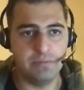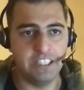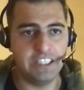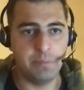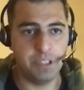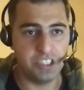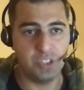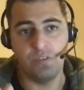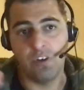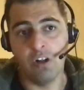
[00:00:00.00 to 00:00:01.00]
databases
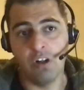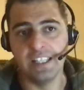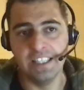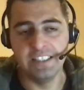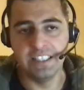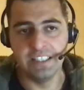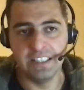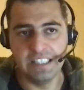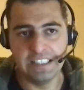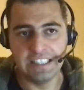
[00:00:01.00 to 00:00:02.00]
of all the
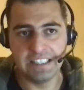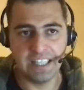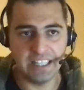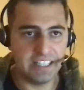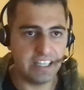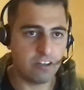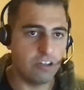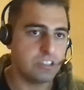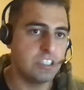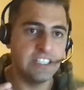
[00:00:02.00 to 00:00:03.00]
league data, and they are
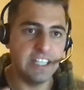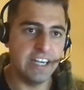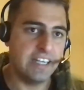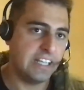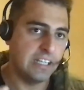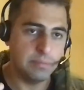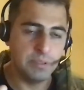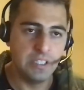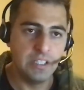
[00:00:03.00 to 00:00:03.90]
constantly adding up.